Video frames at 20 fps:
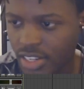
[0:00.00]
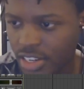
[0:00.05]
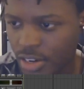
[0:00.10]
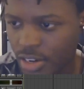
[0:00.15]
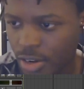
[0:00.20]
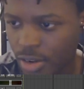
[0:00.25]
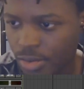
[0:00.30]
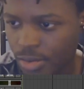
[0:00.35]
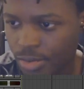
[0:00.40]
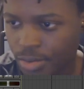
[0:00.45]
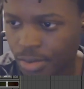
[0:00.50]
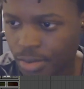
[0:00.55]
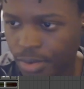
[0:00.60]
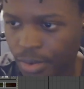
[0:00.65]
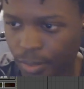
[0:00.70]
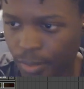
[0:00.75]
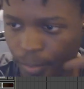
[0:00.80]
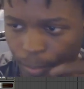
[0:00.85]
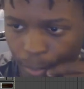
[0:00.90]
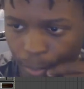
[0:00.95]
off,
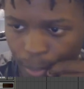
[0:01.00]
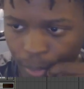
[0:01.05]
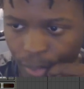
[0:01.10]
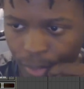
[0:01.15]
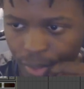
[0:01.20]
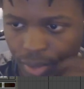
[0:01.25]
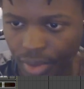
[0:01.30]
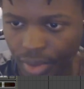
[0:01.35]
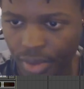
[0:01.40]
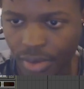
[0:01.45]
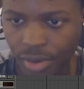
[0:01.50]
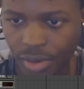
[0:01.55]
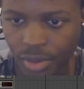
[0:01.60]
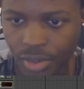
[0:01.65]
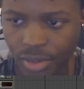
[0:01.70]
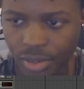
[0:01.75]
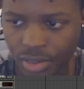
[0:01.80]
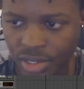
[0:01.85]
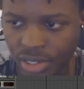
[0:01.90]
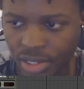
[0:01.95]
to
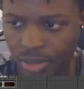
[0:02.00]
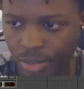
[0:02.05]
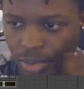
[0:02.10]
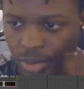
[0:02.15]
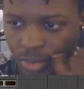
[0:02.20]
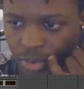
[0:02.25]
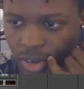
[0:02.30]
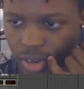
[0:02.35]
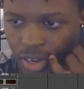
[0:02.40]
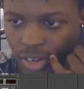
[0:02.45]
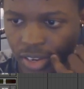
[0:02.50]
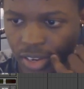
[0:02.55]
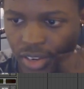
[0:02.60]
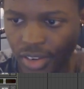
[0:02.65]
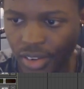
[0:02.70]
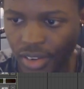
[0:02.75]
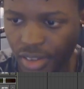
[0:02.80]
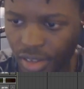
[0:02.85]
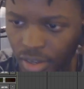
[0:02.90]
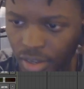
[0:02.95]
simplify
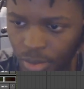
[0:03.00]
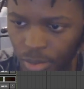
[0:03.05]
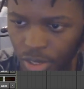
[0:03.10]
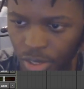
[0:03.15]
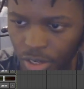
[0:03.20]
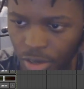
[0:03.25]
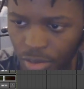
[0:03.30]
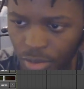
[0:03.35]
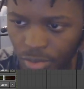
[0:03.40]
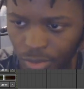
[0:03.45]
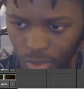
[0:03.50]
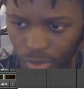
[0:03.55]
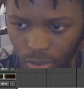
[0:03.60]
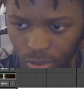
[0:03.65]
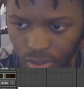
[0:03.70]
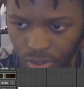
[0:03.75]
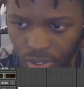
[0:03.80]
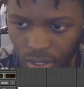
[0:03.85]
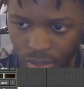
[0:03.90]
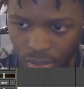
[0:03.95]
and make your vocals
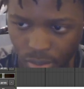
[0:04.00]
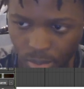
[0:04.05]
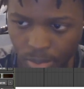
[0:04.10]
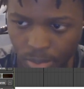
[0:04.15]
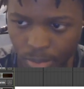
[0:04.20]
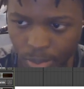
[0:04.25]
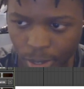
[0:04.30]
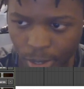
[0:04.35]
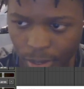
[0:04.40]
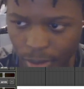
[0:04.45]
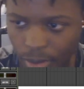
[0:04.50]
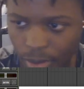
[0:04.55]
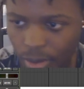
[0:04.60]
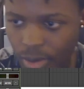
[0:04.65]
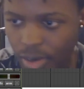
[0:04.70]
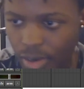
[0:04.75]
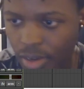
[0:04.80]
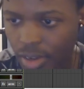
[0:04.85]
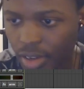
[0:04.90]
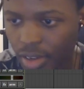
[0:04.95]
sound better.
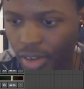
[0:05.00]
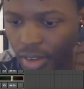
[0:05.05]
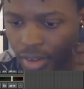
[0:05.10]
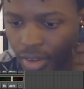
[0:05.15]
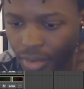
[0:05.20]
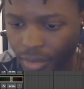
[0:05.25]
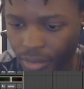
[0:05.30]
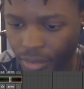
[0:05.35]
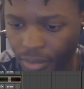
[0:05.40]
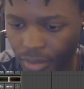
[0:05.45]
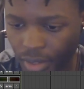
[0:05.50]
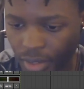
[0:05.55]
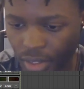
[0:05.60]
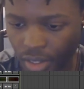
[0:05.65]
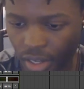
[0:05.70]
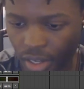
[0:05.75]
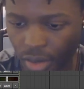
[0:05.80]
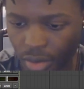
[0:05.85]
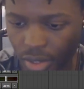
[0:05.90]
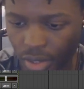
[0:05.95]
And now
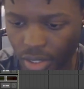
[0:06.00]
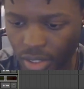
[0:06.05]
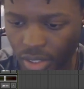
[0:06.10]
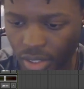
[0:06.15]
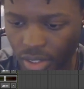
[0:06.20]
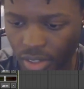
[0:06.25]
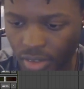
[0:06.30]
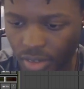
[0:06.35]
we listen.